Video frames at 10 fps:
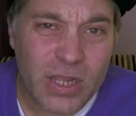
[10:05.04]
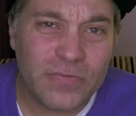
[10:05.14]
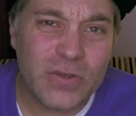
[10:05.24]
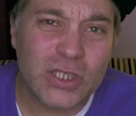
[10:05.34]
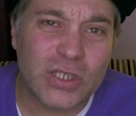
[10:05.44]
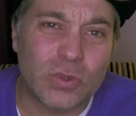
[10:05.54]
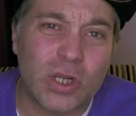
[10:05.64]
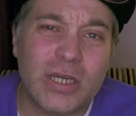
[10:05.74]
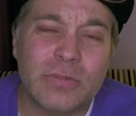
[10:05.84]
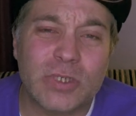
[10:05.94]
first of
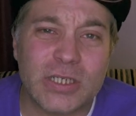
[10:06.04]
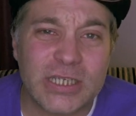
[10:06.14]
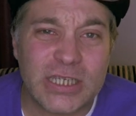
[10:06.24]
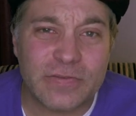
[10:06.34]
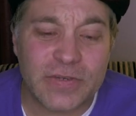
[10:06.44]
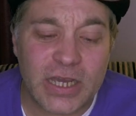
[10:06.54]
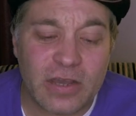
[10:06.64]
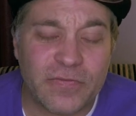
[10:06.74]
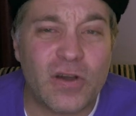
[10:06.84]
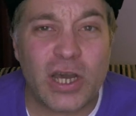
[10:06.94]
all, I'm going to give it
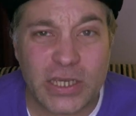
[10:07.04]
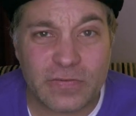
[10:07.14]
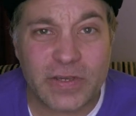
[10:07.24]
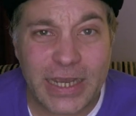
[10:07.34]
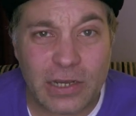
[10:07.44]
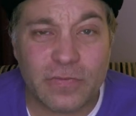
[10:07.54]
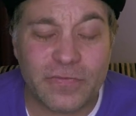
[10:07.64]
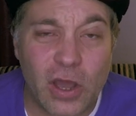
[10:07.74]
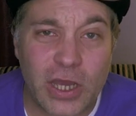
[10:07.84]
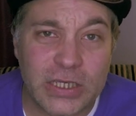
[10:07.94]
a 5 out of
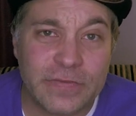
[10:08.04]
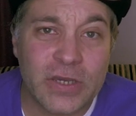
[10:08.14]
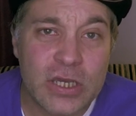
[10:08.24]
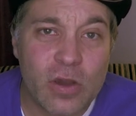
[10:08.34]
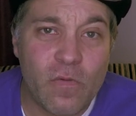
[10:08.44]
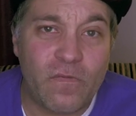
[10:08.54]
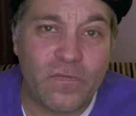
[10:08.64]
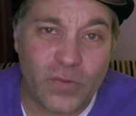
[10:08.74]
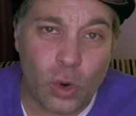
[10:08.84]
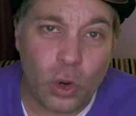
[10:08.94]
5
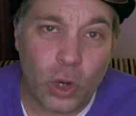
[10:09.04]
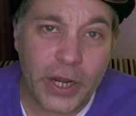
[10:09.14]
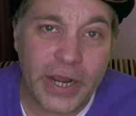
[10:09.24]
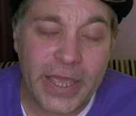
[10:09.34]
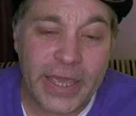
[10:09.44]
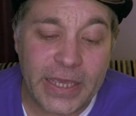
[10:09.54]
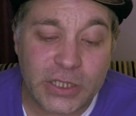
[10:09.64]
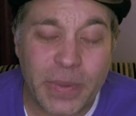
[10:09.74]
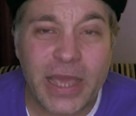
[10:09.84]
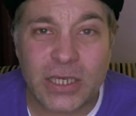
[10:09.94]
for
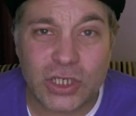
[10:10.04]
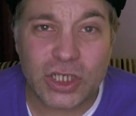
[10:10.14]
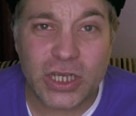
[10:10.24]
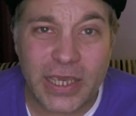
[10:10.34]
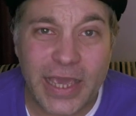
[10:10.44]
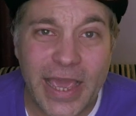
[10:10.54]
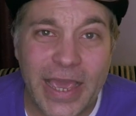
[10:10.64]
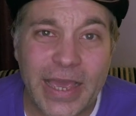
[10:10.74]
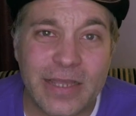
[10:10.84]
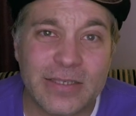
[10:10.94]
its packaging
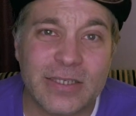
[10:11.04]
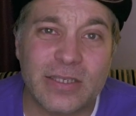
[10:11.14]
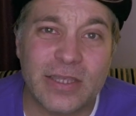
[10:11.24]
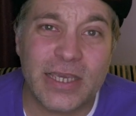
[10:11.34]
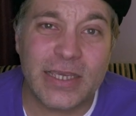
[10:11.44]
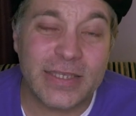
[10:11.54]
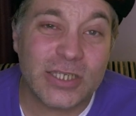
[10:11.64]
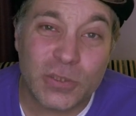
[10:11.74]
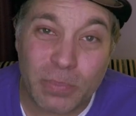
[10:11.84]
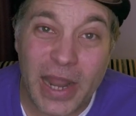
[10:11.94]
and the
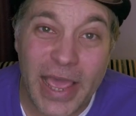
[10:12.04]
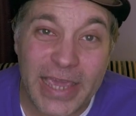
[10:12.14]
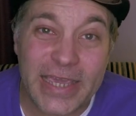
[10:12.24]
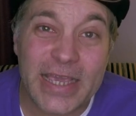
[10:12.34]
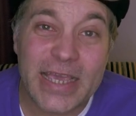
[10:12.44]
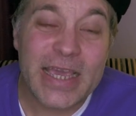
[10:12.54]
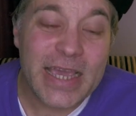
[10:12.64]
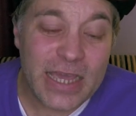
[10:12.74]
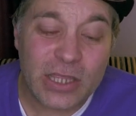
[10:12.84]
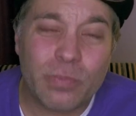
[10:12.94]
display
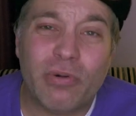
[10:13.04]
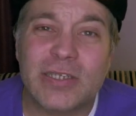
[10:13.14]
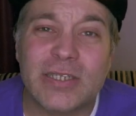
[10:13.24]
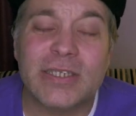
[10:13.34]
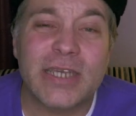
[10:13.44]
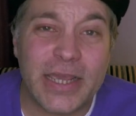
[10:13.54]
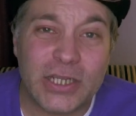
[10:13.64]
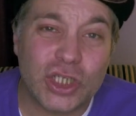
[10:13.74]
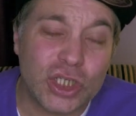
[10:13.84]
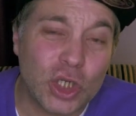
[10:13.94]
and the
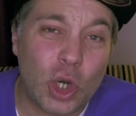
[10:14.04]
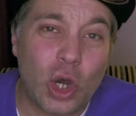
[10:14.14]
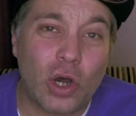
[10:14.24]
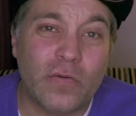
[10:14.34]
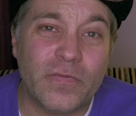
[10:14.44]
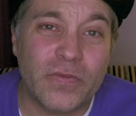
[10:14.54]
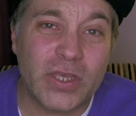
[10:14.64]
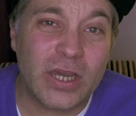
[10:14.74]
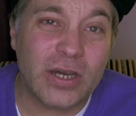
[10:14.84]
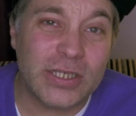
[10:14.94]
presentation of
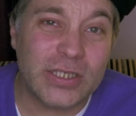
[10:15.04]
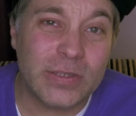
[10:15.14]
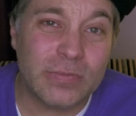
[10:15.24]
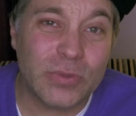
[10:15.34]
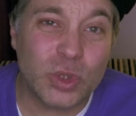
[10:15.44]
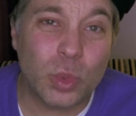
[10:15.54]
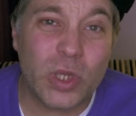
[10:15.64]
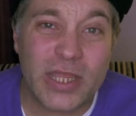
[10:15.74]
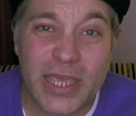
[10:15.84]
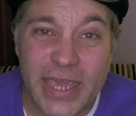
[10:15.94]
the items
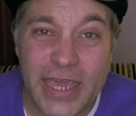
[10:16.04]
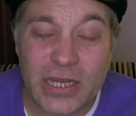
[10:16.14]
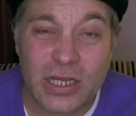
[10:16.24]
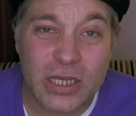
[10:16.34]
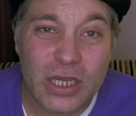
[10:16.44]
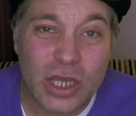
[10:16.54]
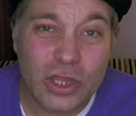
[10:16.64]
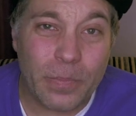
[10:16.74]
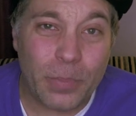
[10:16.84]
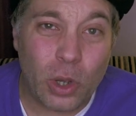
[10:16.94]
within
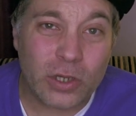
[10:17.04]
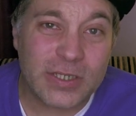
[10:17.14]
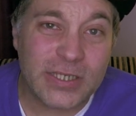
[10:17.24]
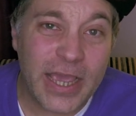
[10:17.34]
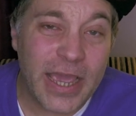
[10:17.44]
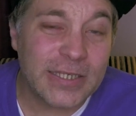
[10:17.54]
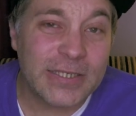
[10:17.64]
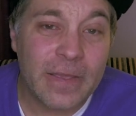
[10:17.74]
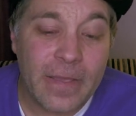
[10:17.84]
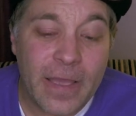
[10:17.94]
the box set.